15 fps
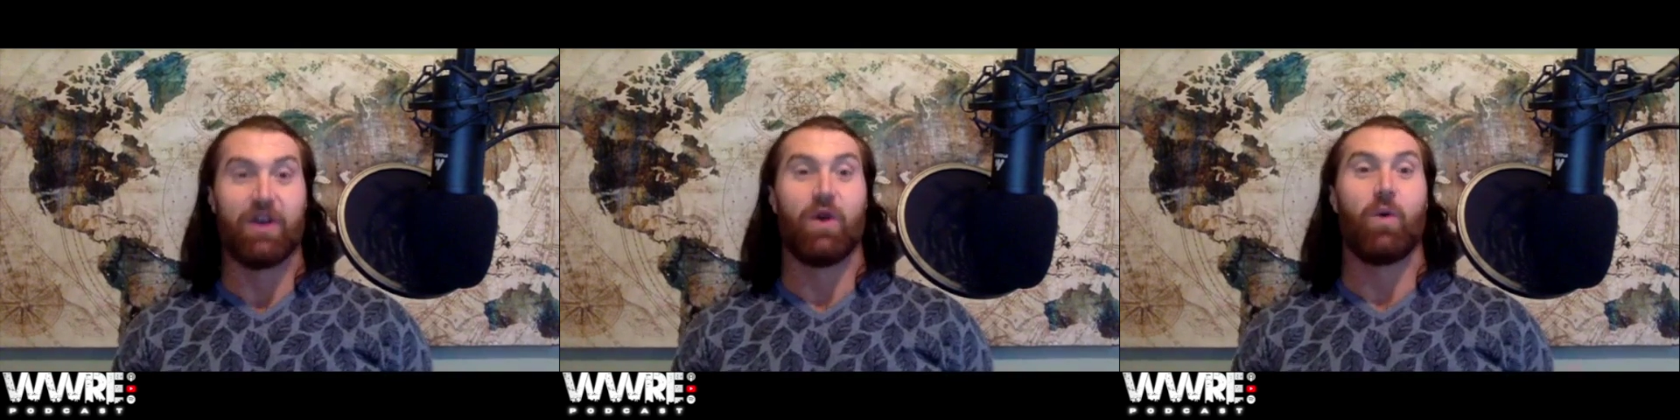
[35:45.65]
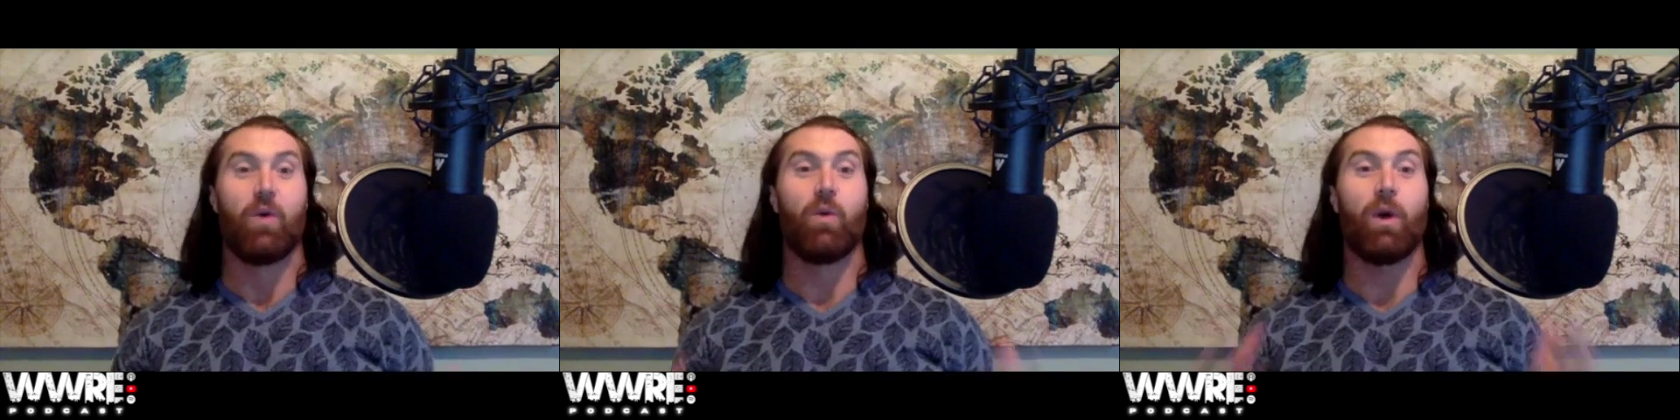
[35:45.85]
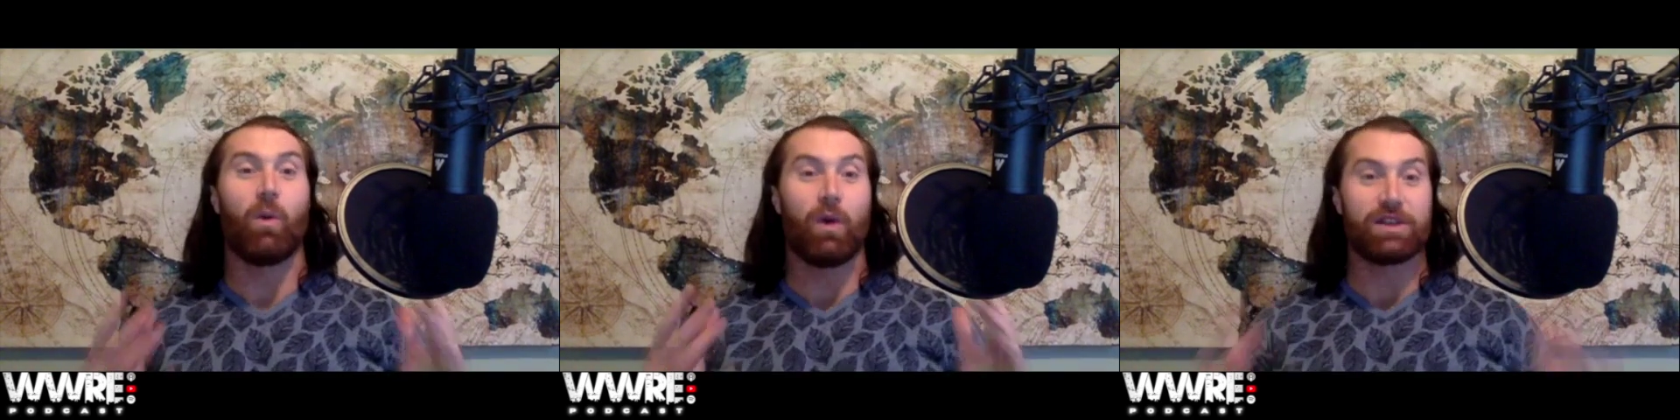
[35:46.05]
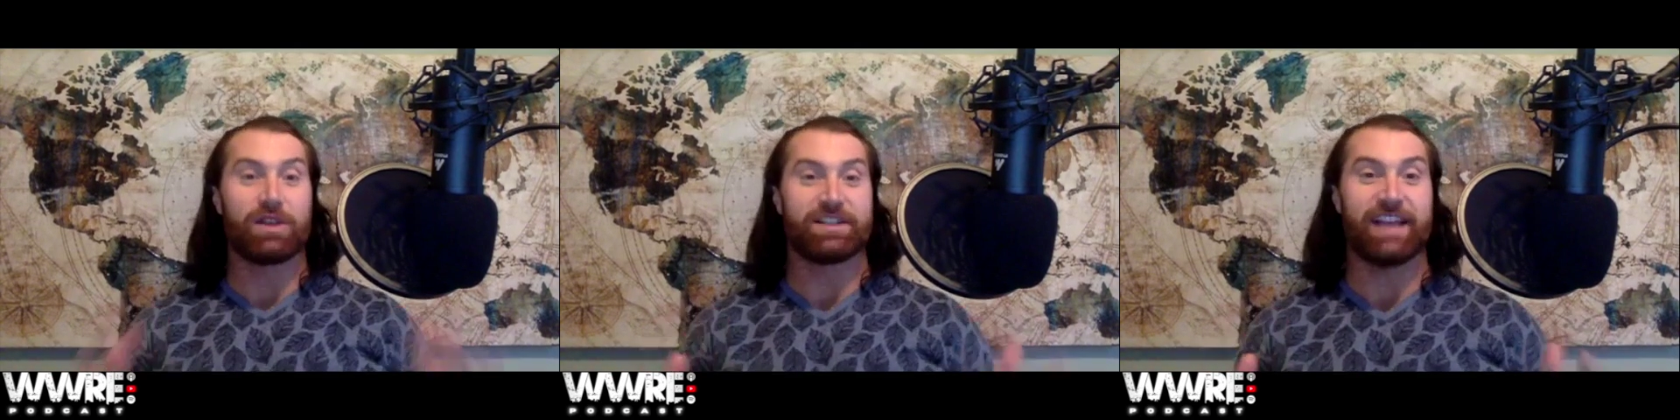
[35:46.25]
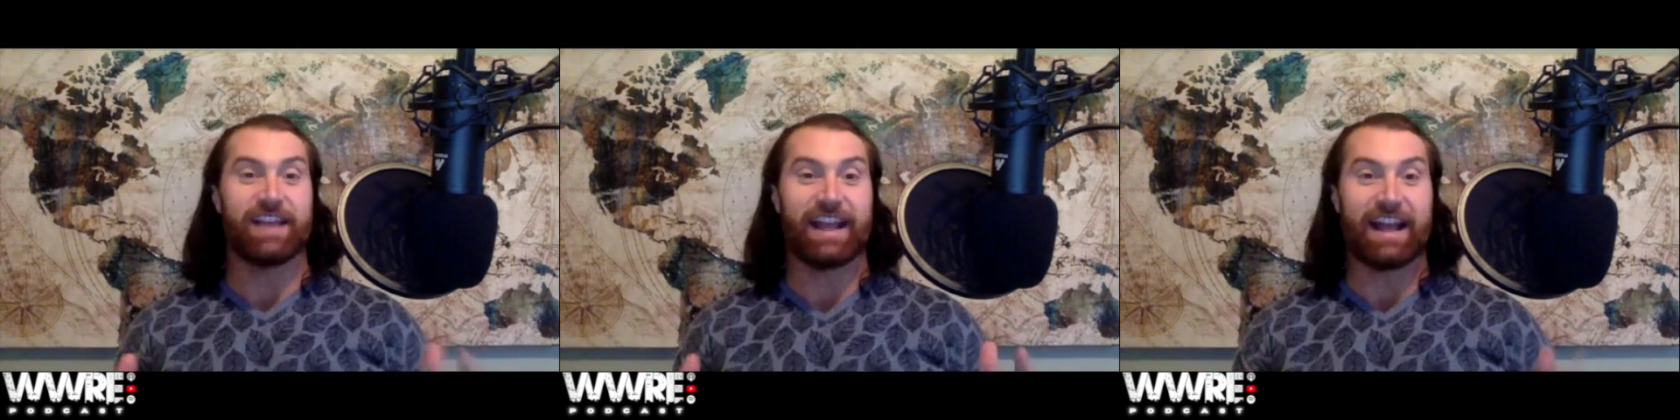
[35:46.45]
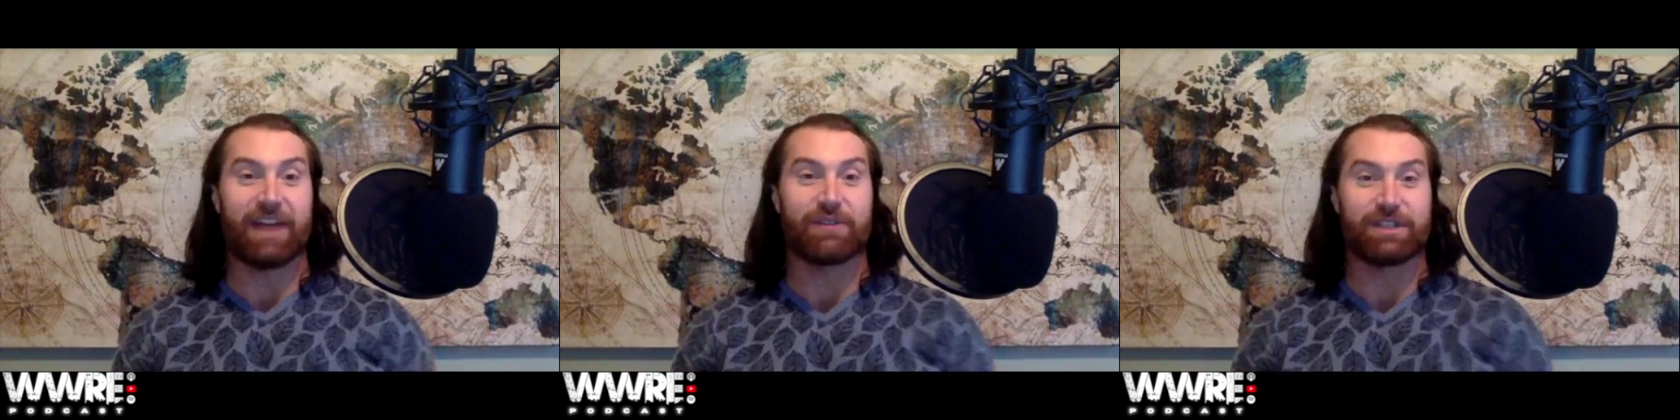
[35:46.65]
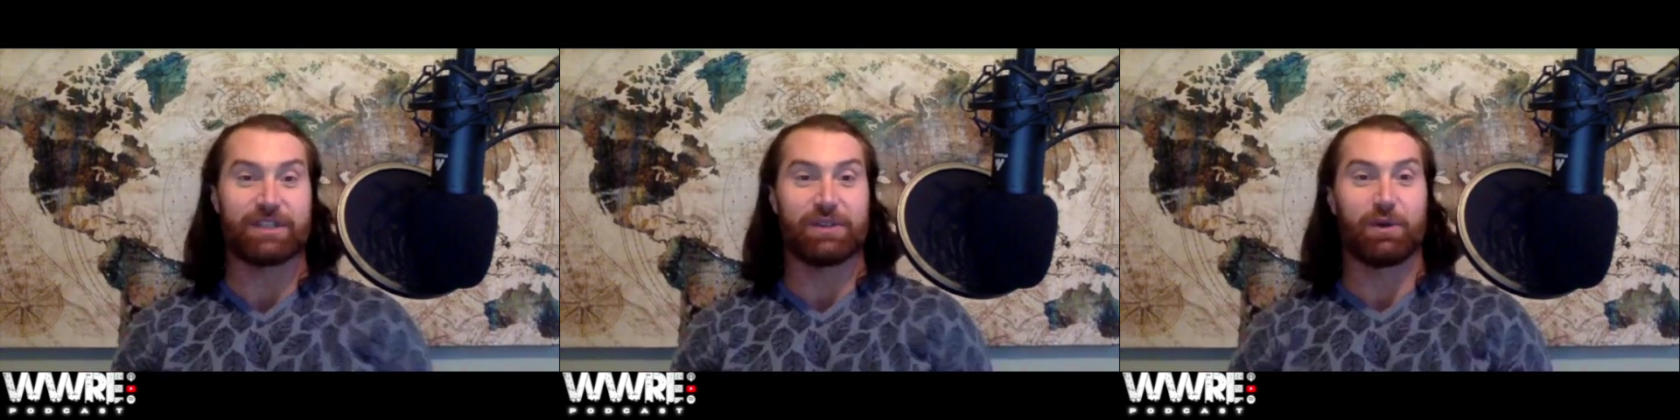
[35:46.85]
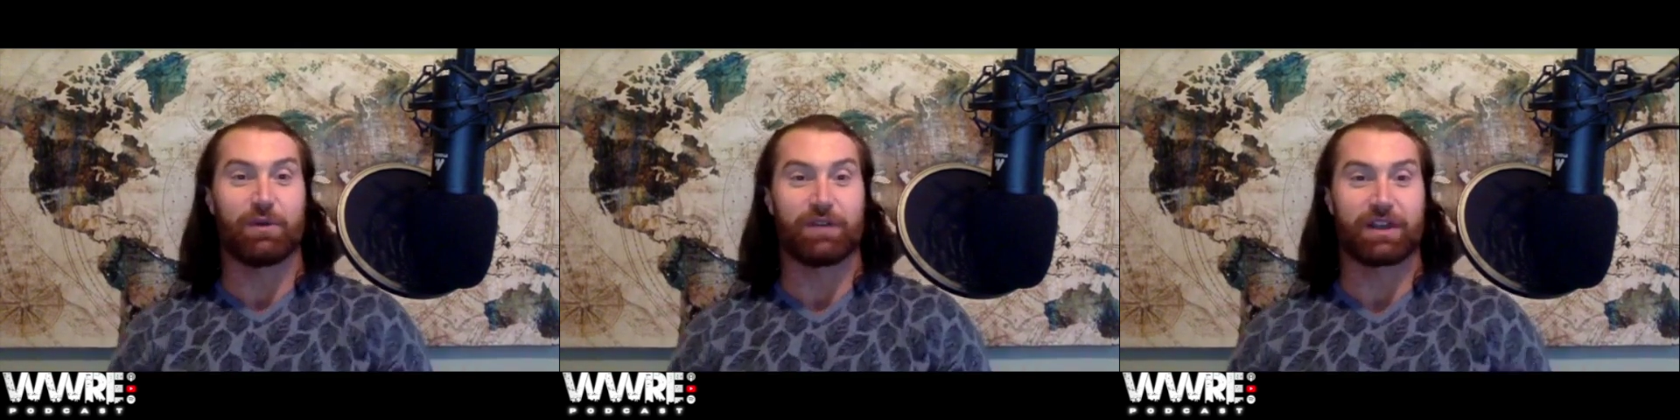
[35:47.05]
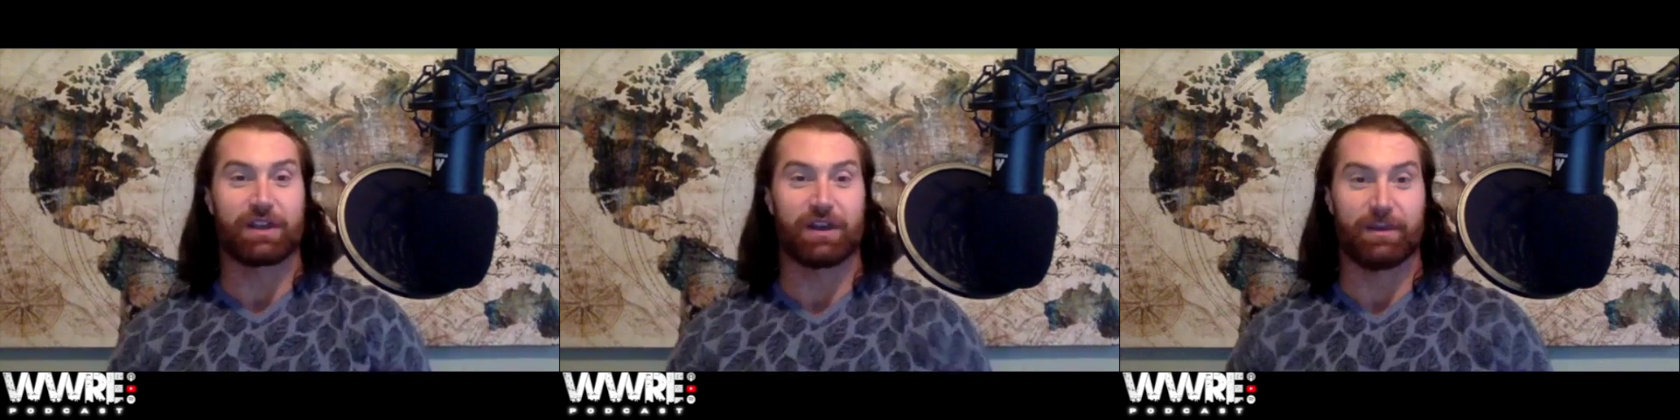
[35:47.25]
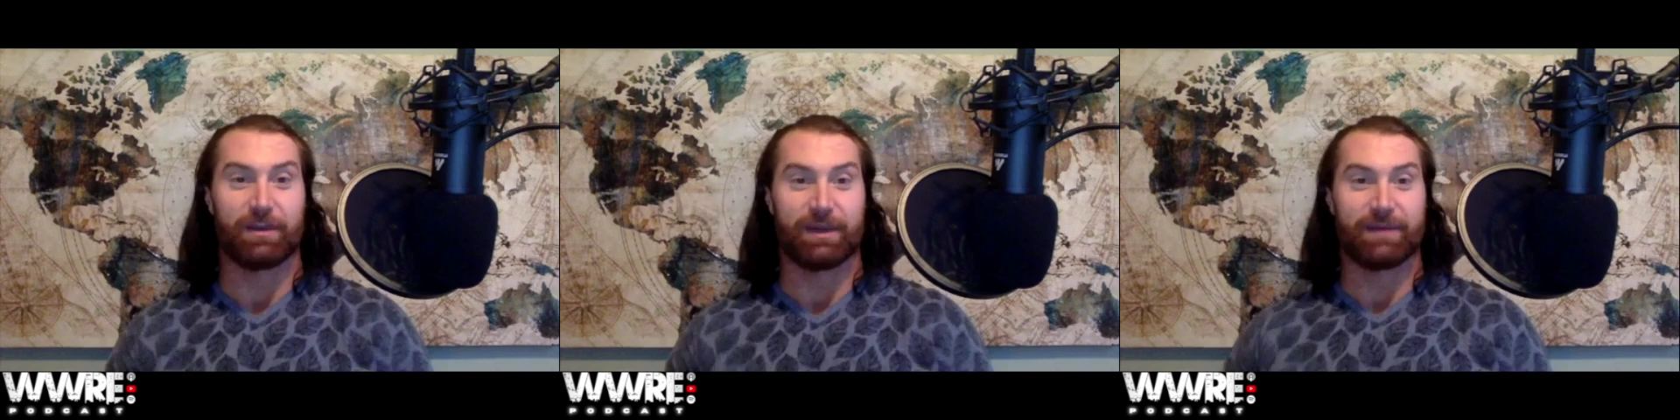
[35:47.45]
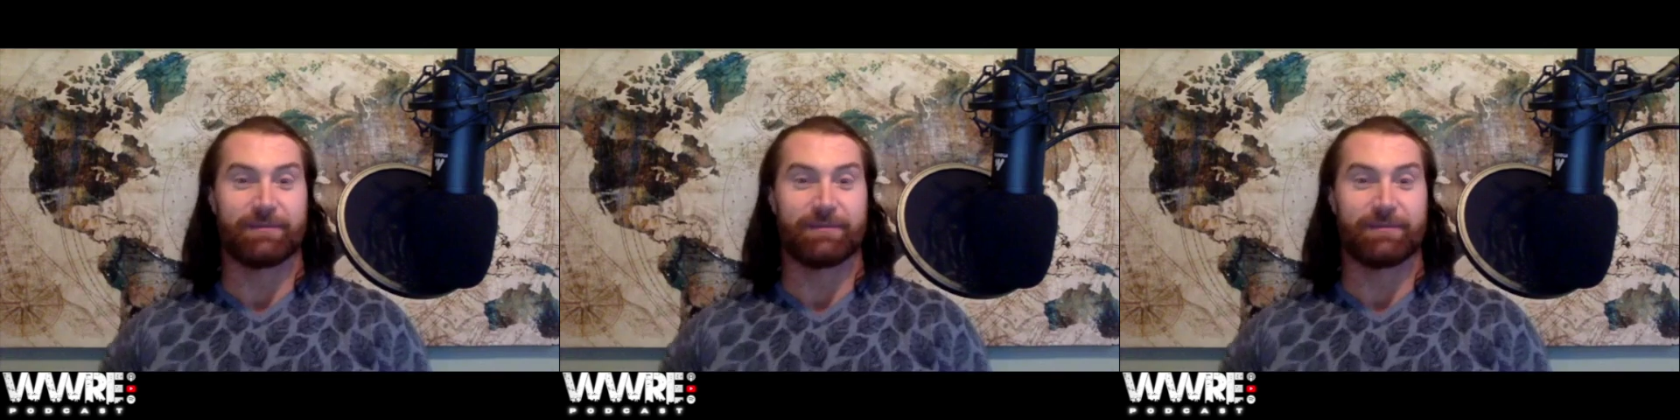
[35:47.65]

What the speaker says: What was it and how did you overcome it?